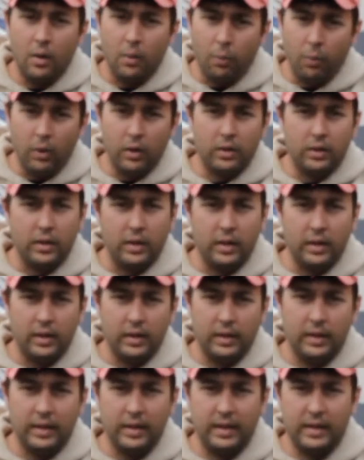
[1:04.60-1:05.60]
one,
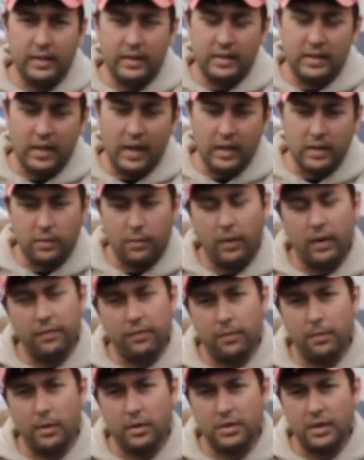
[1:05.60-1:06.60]
it takes away
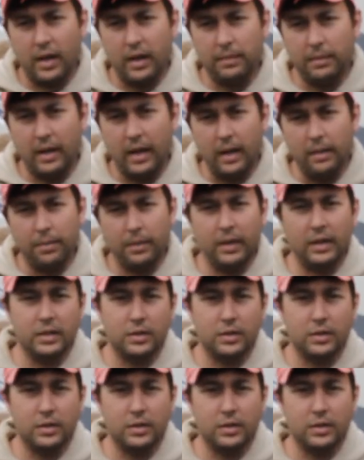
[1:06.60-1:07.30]
from our time camping,